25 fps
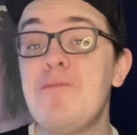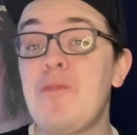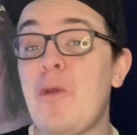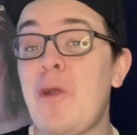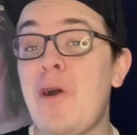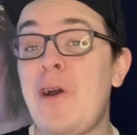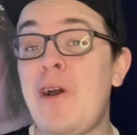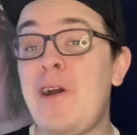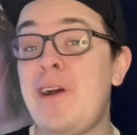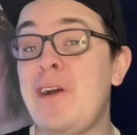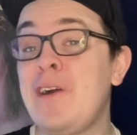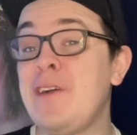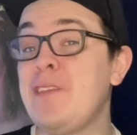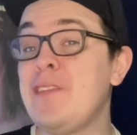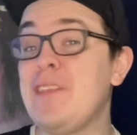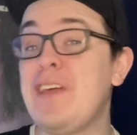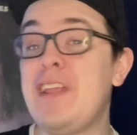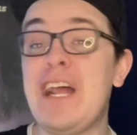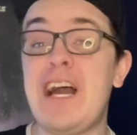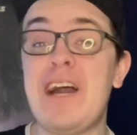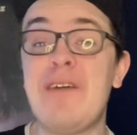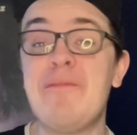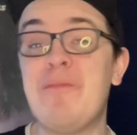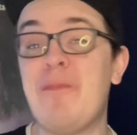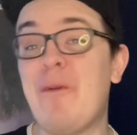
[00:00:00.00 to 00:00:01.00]
wrong, then
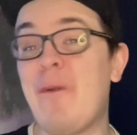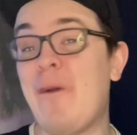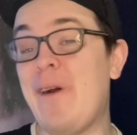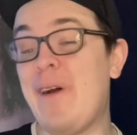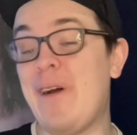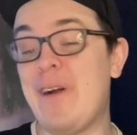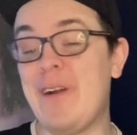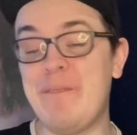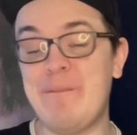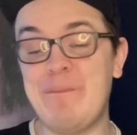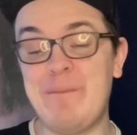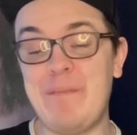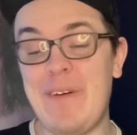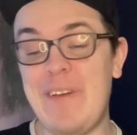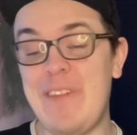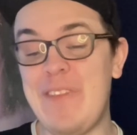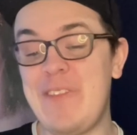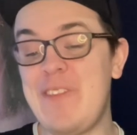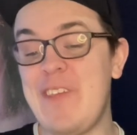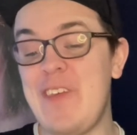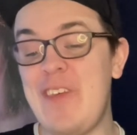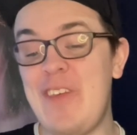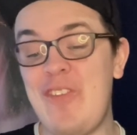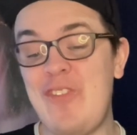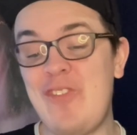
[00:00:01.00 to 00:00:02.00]
I'm wrong. But
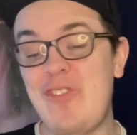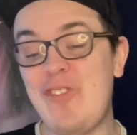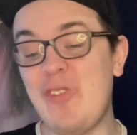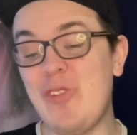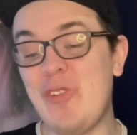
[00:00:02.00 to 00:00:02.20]
this